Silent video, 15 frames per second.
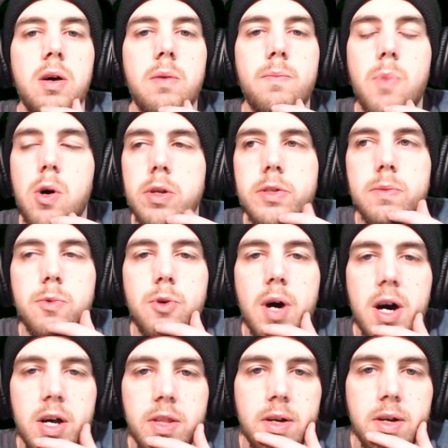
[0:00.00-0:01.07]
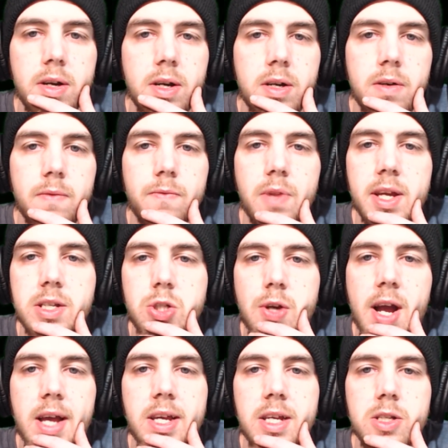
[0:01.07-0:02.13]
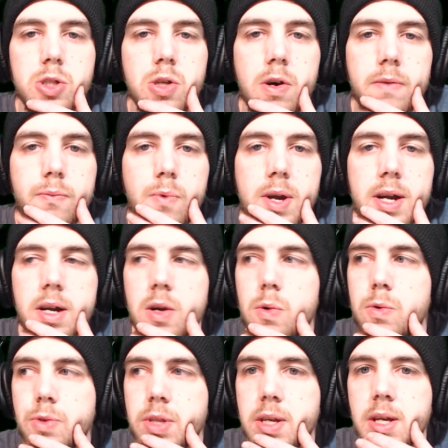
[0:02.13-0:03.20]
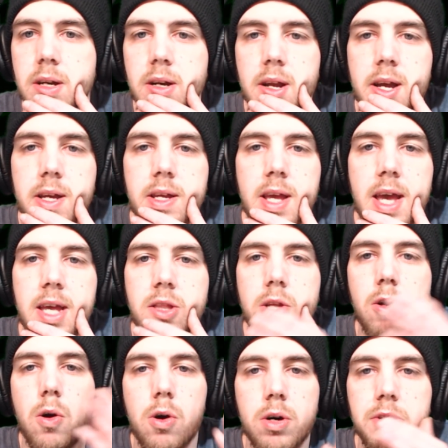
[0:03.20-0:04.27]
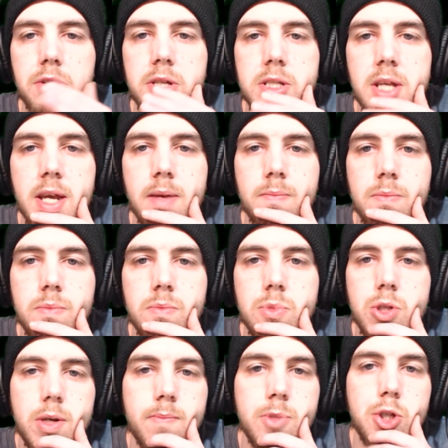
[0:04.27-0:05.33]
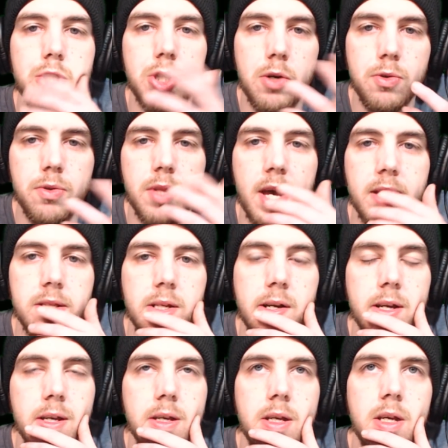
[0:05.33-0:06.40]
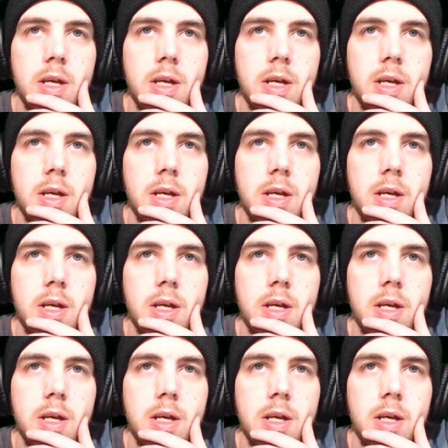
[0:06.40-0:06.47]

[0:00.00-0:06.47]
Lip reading: multiple other flight tracking software on the internet, and they're all the same. So I'm going to show you that tonight.